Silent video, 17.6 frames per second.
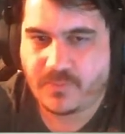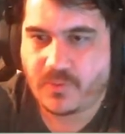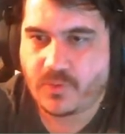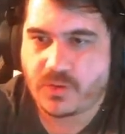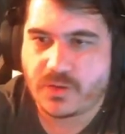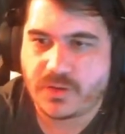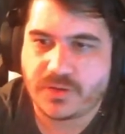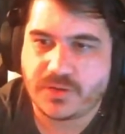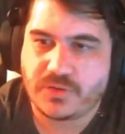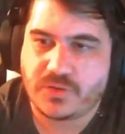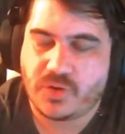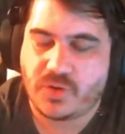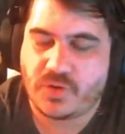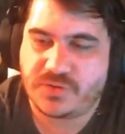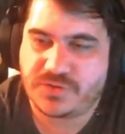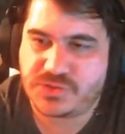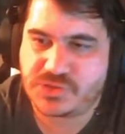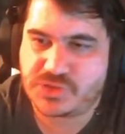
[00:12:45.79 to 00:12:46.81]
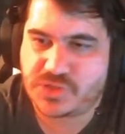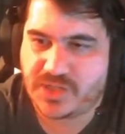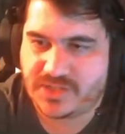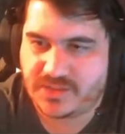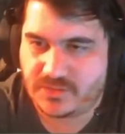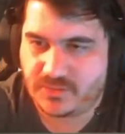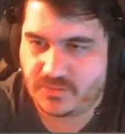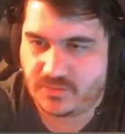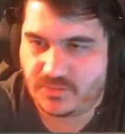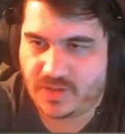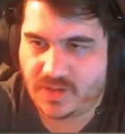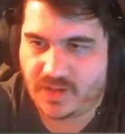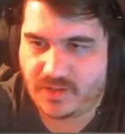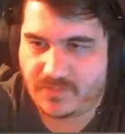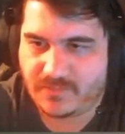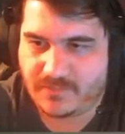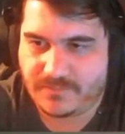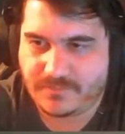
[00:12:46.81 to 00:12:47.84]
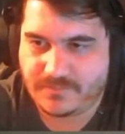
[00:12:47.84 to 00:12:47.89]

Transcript: or are you going to try to